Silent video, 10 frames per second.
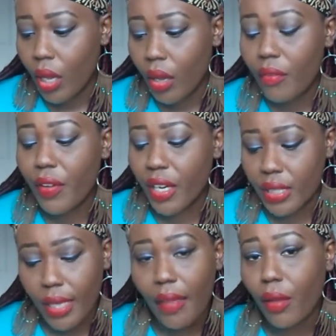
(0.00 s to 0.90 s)

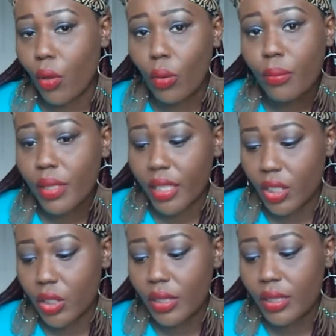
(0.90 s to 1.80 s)
various other
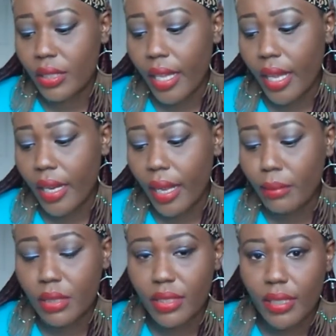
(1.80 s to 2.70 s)
combinations that
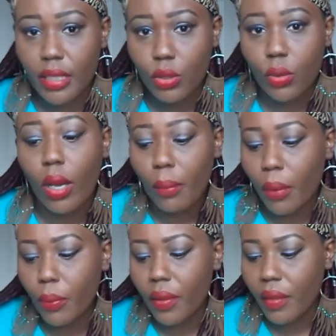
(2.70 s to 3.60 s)
I'm starting to come
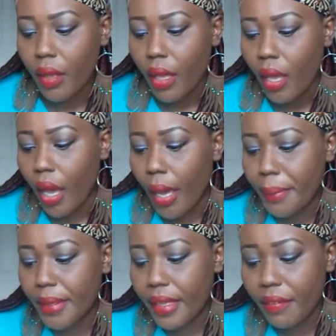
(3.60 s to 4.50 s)
up with. I
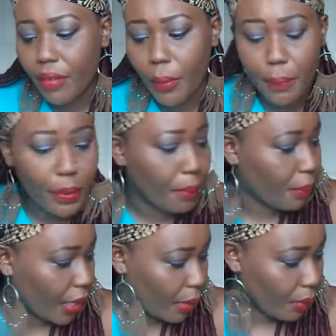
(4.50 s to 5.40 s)
believe the
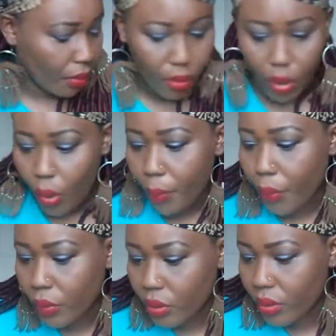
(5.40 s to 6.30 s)
pre-Babel
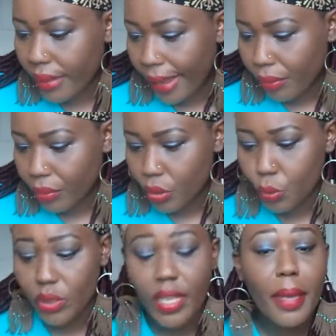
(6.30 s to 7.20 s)
proto-language
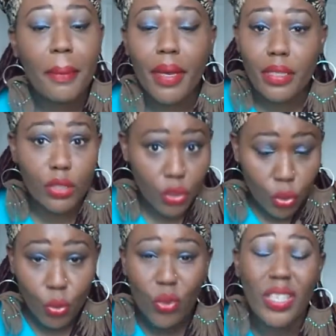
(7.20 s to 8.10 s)
was a
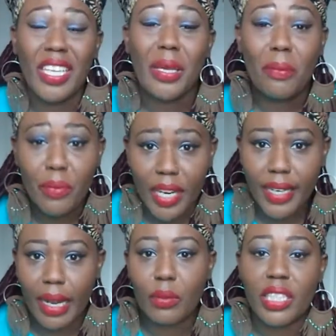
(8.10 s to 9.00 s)
Bantu Hebraic
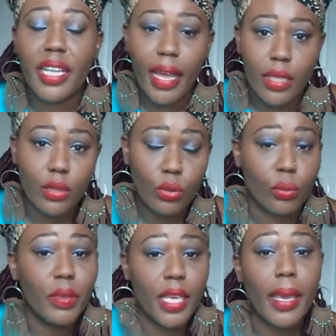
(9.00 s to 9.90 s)
language. It has to
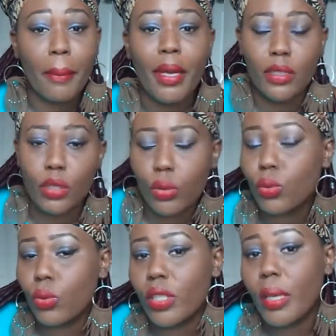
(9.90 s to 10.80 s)
be a
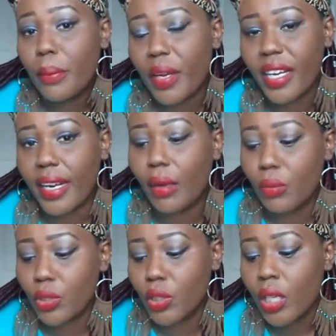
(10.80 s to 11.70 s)
Bantu Hebraic language.